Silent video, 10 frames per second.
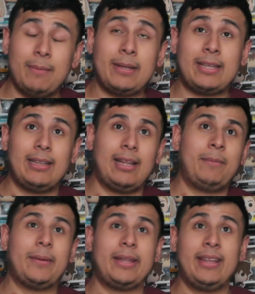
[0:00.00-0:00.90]

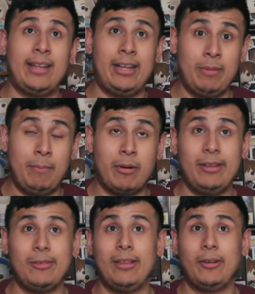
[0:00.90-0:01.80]
to get lost. My
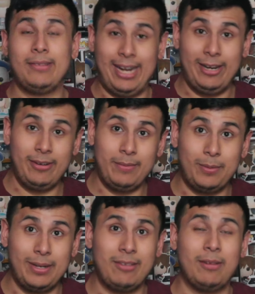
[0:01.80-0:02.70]
brain's a little tired,
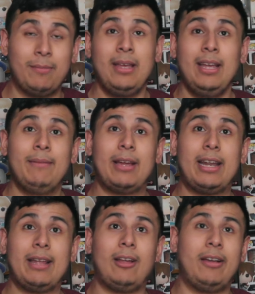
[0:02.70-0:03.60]
everyone. So I'm not gonna
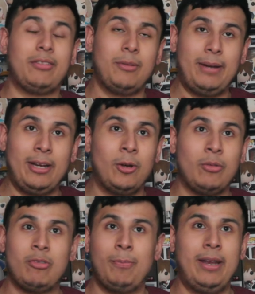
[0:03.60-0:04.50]
get lost into my own
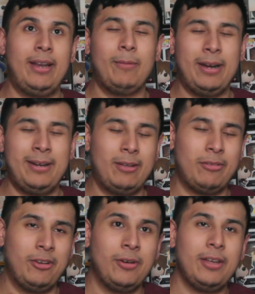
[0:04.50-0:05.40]
stupidity right now.
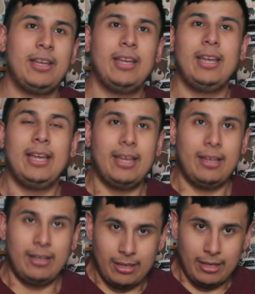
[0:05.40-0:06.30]
So,
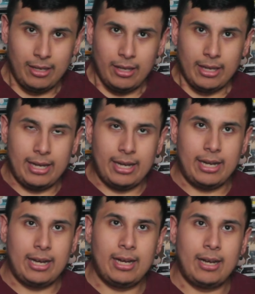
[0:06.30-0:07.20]

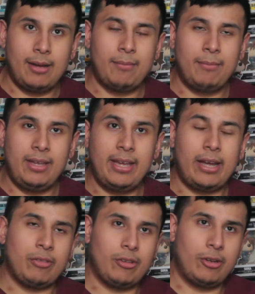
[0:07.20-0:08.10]

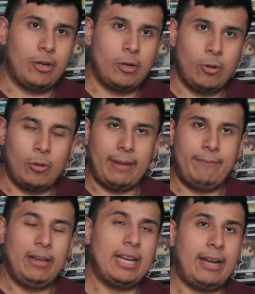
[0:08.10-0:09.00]
So I
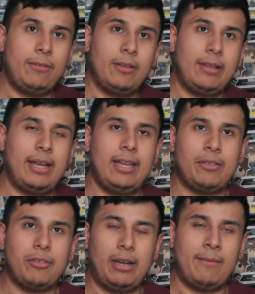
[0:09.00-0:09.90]
think after that, yeah.
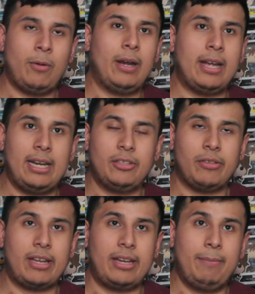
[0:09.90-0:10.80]
So everyone kind of
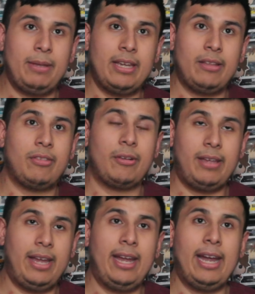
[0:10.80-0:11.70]
just kind of begins their
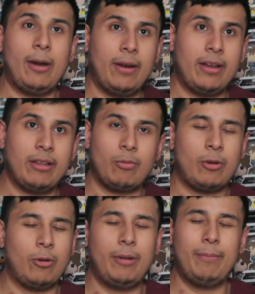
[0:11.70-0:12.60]
day. Aaron gets
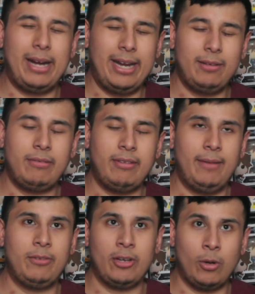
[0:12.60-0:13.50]
recruited by
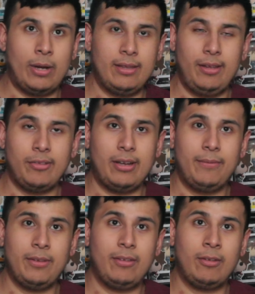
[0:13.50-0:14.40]
Tim to go on these
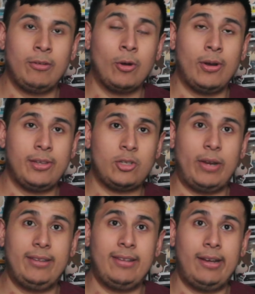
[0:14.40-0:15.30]
to go on the
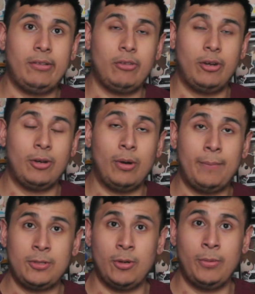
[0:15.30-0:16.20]
train test. You know, go on
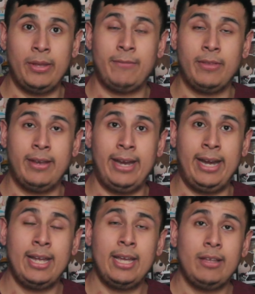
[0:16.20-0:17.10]
patrol with him for the
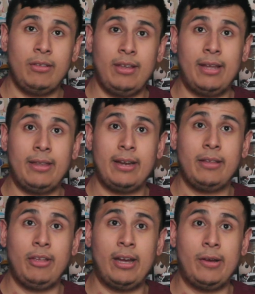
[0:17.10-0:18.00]
day. See
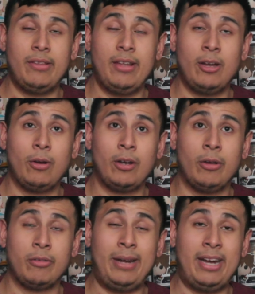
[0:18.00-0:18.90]
how his day
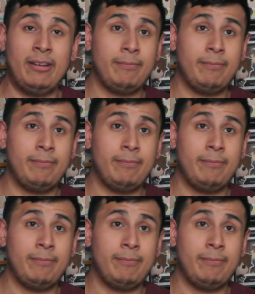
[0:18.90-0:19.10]
goes about.